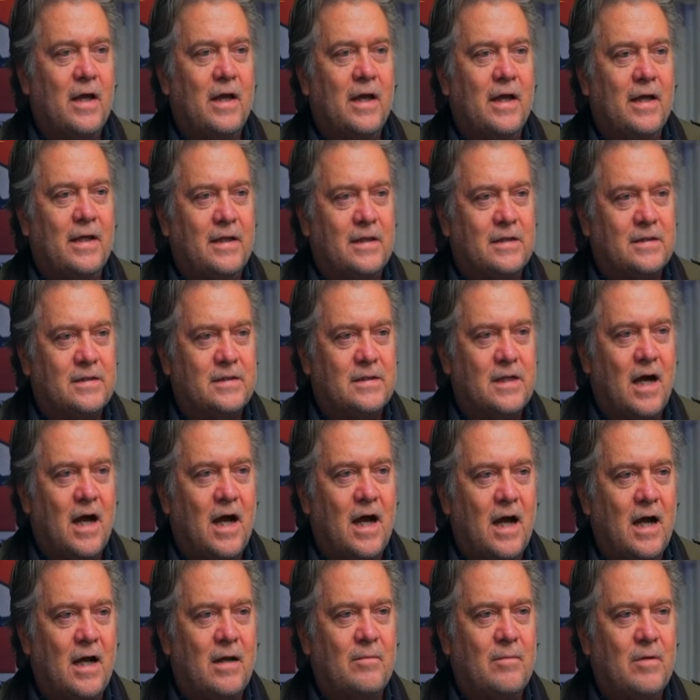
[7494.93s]
It is
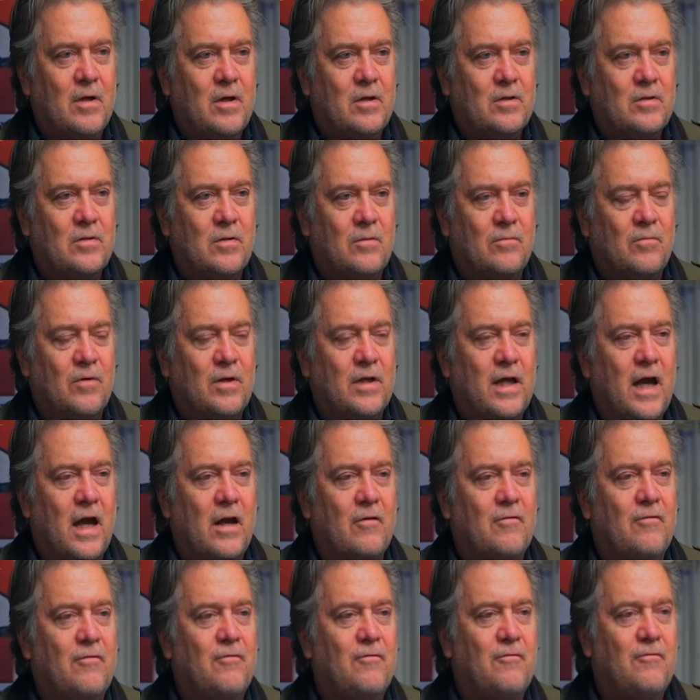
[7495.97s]
time that we got to
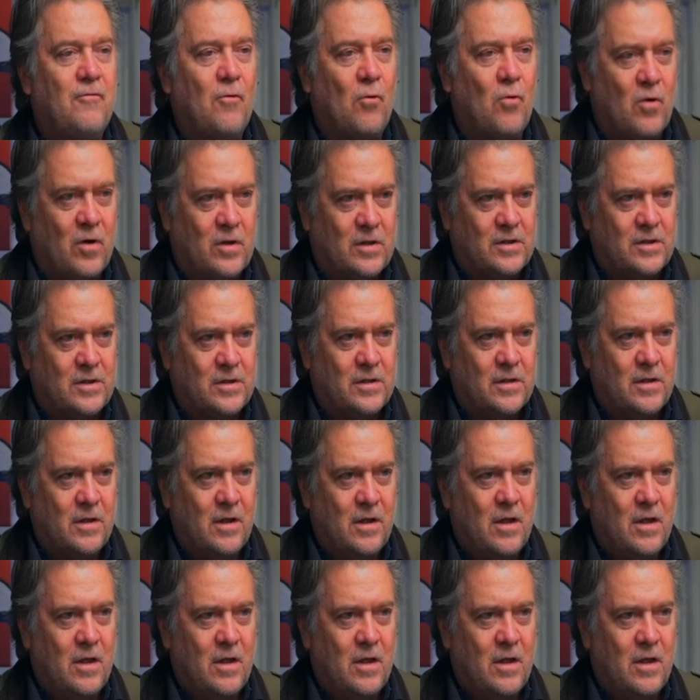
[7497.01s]
force